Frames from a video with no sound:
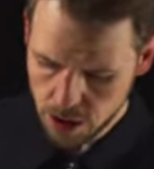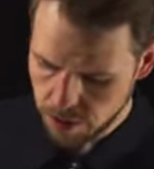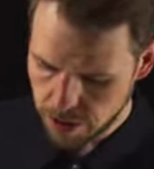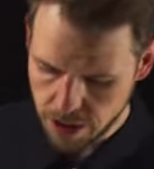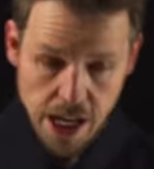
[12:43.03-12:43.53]

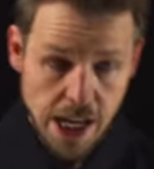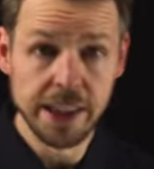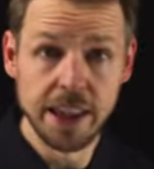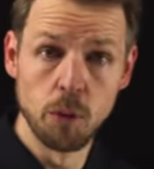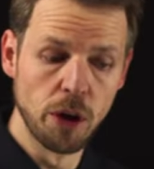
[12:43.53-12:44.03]
right? And
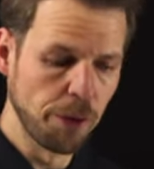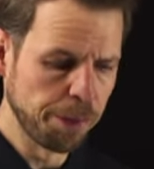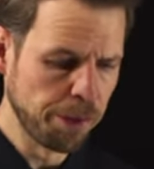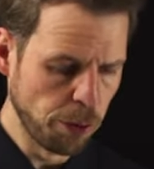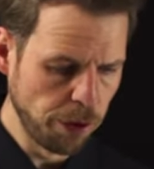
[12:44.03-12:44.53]
then we
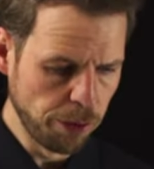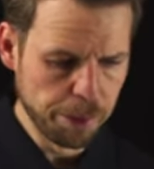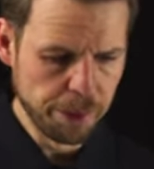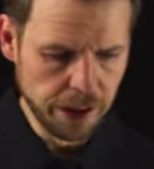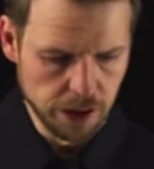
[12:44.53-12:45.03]

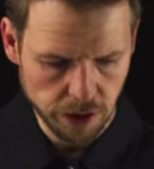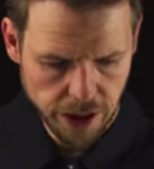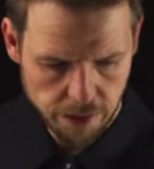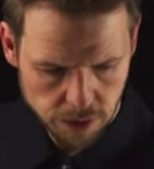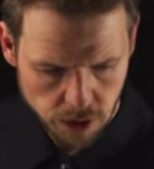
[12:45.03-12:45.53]
repeat,
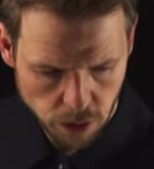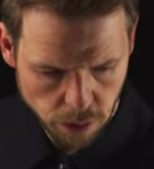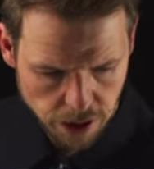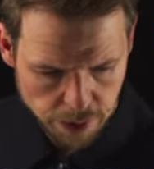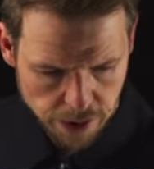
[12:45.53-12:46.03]
okay? So
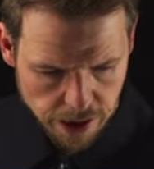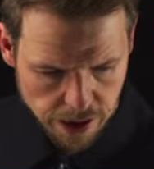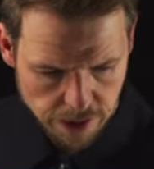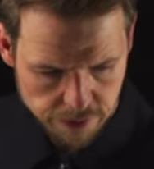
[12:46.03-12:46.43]
we apply